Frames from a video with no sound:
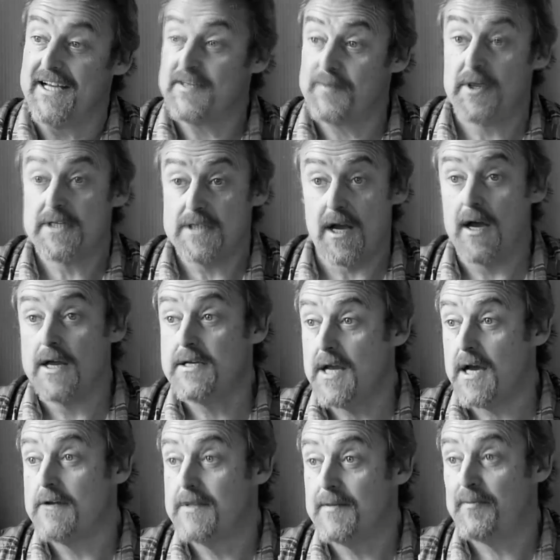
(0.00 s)
It's because I
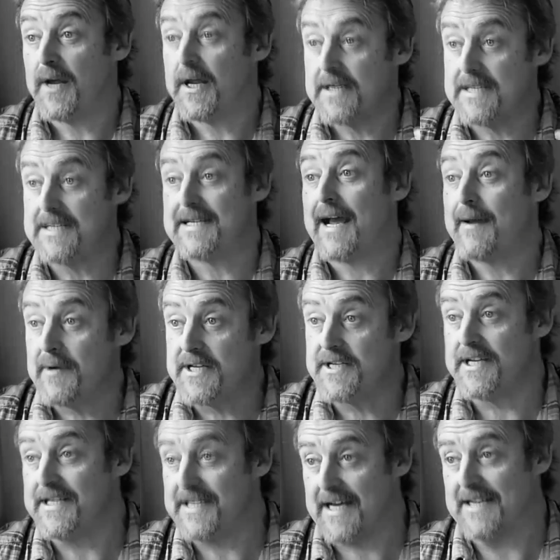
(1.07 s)
know the bloody damage
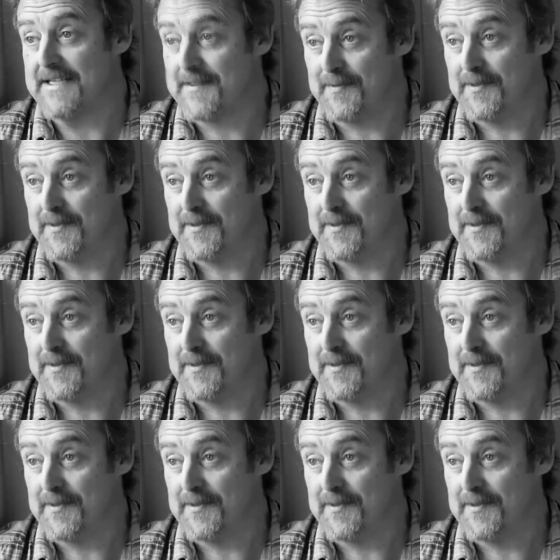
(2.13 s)
it does.